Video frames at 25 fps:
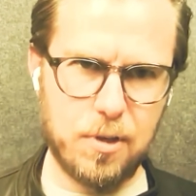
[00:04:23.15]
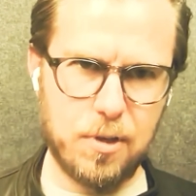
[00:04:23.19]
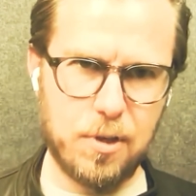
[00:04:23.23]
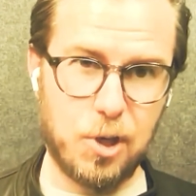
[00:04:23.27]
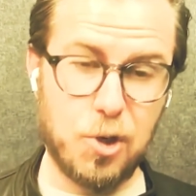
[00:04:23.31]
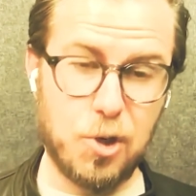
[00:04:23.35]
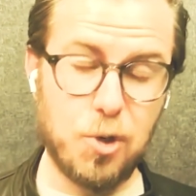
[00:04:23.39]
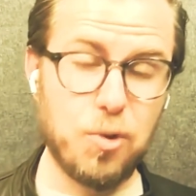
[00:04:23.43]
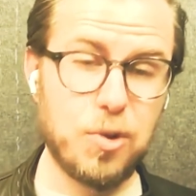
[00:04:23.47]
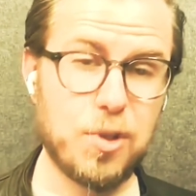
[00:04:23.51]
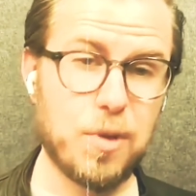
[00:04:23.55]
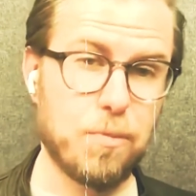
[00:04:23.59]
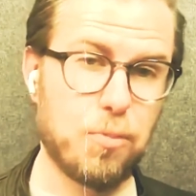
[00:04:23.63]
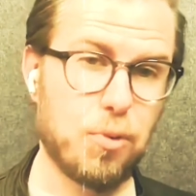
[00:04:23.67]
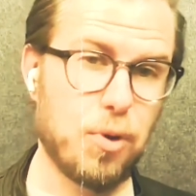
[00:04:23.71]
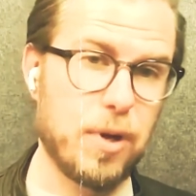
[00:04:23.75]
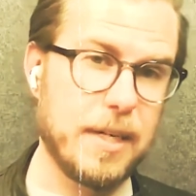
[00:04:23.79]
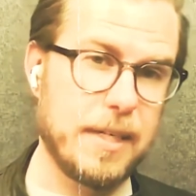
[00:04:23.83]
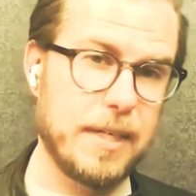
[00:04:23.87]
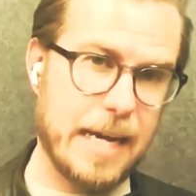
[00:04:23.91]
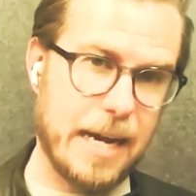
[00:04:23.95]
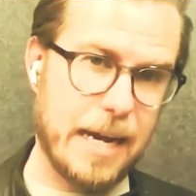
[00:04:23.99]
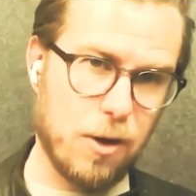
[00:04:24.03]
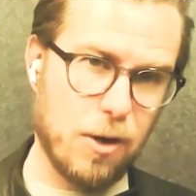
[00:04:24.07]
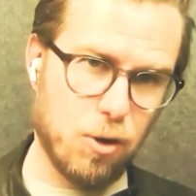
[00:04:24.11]
to do some
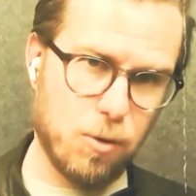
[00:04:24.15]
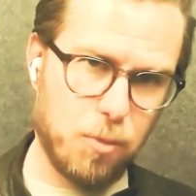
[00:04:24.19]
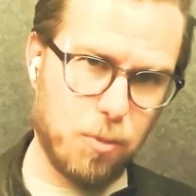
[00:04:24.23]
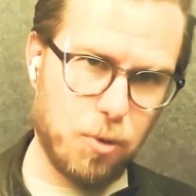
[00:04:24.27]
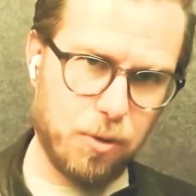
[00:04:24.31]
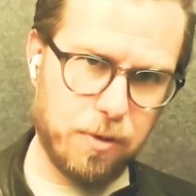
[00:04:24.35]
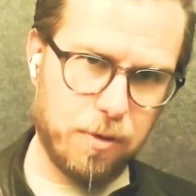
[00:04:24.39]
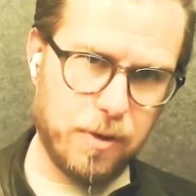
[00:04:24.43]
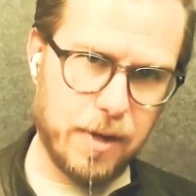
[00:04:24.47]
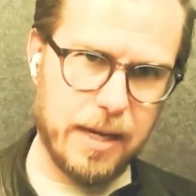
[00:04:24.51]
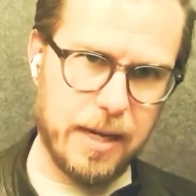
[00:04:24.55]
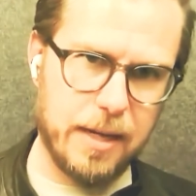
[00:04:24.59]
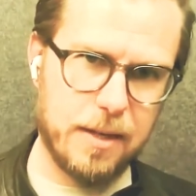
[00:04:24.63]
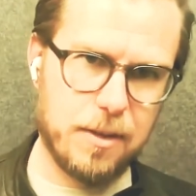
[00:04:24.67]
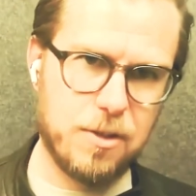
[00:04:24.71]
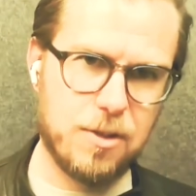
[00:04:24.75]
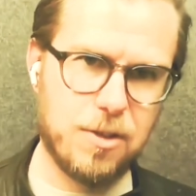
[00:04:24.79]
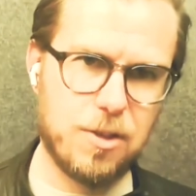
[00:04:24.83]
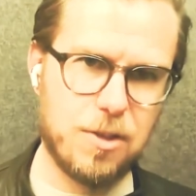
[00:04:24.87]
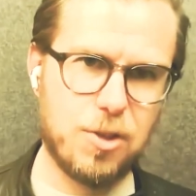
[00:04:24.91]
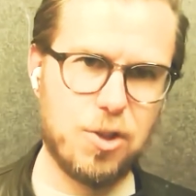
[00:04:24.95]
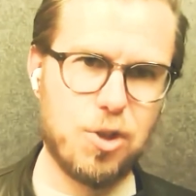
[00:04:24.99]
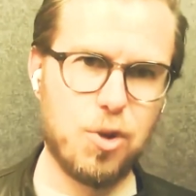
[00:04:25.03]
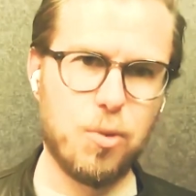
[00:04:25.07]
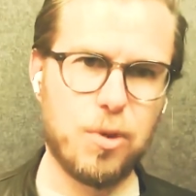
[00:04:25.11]
pretty terrible
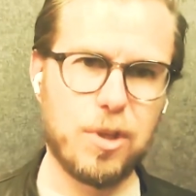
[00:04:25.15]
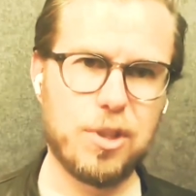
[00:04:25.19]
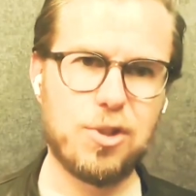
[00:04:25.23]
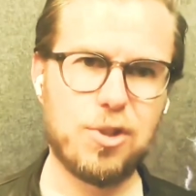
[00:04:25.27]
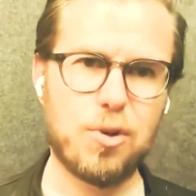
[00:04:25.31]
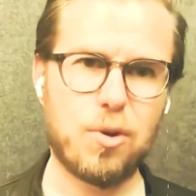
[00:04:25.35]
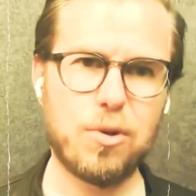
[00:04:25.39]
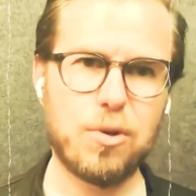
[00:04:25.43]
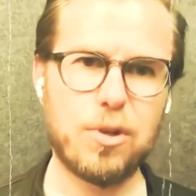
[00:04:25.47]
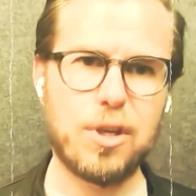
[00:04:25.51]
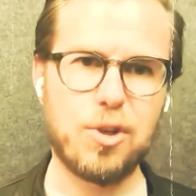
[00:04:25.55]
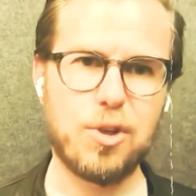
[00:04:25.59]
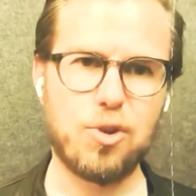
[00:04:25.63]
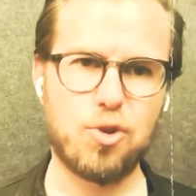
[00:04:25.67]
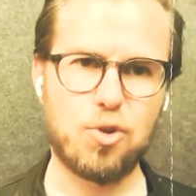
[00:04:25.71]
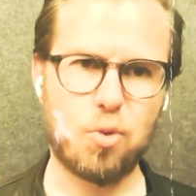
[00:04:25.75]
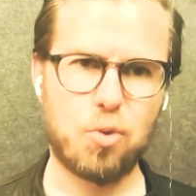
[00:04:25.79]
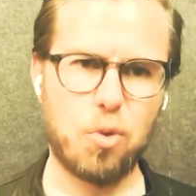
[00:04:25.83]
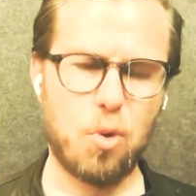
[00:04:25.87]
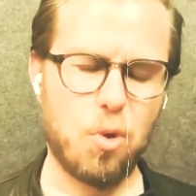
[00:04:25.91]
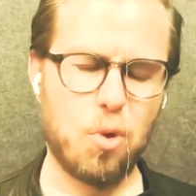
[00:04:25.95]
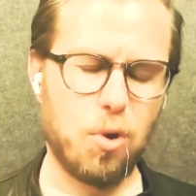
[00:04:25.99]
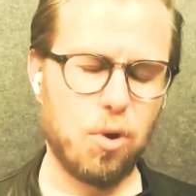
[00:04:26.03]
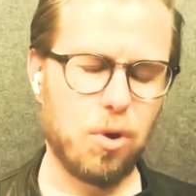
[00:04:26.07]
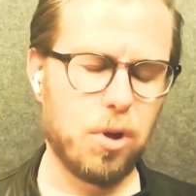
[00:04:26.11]
things to exert
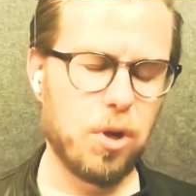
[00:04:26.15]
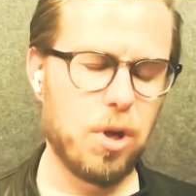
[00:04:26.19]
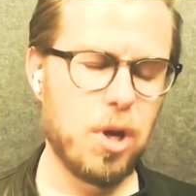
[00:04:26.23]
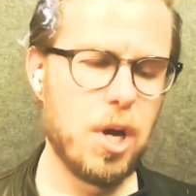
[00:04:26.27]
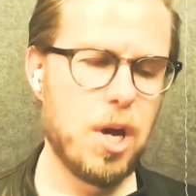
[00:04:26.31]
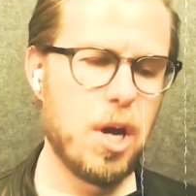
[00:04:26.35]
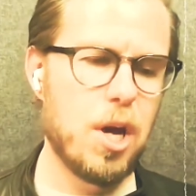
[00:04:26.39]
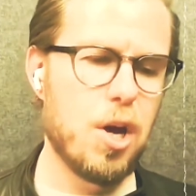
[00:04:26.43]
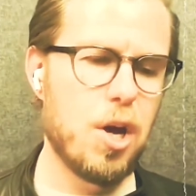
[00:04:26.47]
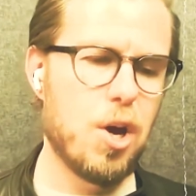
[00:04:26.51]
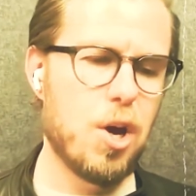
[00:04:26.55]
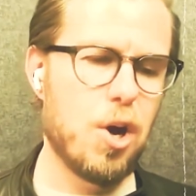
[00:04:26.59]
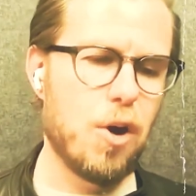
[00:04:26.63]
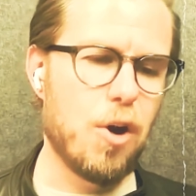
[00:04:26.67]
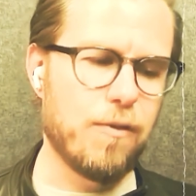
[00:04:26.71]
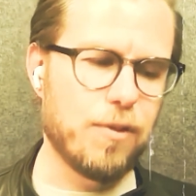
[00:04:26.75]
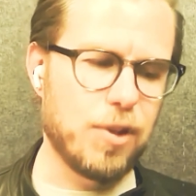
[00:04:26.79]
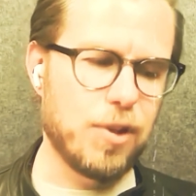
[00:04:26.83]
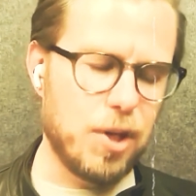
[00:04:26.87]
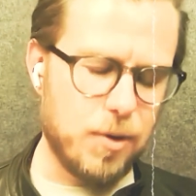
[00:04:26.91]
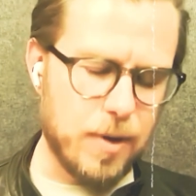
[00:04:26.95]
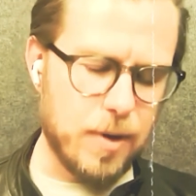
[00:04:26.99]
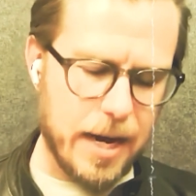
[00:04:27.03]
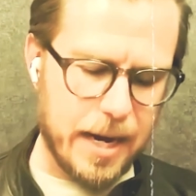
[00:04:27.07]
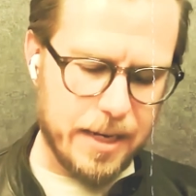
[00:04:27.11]
control
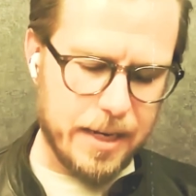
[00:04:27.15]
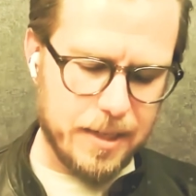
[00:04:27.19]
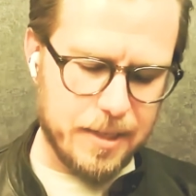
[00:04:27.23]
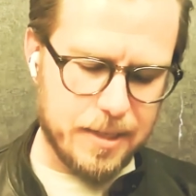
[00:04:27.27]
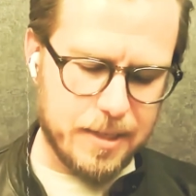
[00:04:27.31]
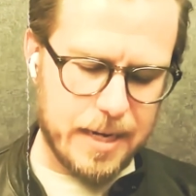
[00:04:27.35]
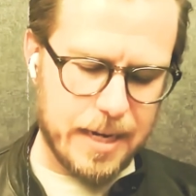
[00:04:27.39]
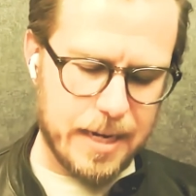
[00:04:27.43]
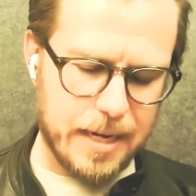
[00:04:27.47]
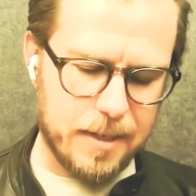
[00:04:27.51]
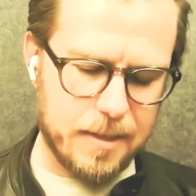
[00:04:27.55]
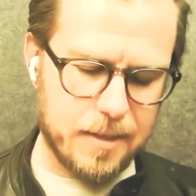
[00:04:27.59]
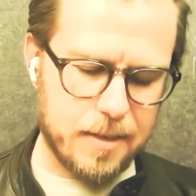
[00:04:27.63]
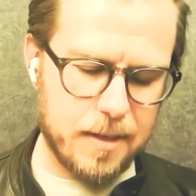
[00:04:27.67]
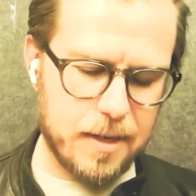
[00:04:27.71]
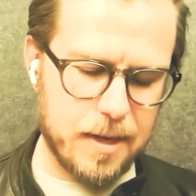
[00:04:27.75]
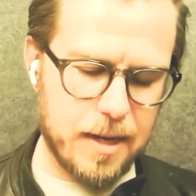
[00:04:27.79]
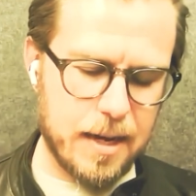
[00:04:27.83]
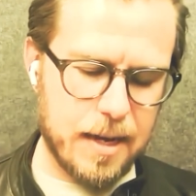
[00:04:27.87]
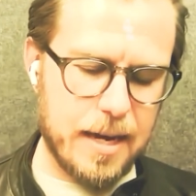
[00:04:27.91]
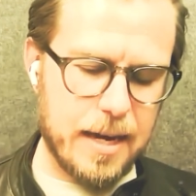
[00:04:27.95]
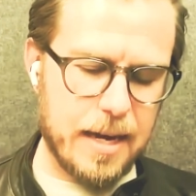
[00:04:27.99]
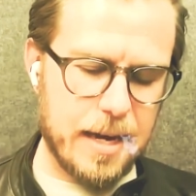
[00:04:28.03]
over the United States.